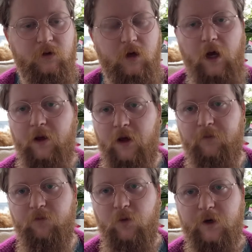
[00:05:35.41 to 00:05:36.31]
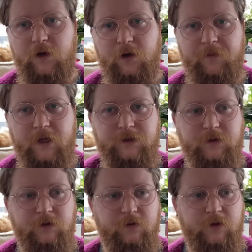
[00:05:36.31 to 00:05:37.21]
I'm working on a
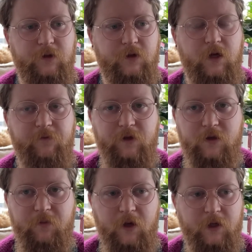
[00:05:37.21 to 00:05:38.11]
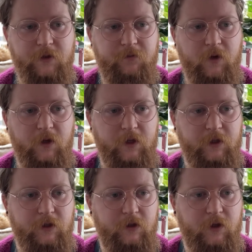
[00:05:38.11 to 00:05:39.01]
pattern that's kind of inspired
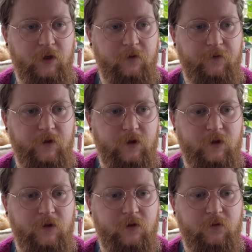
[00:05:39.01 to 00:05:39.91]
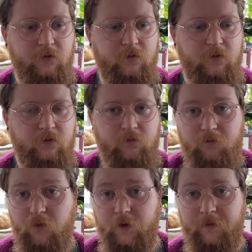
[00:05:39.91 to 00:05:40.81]
by this
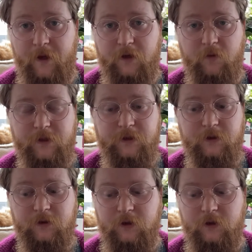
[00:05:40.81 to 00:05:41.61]
Boy the Back sweater,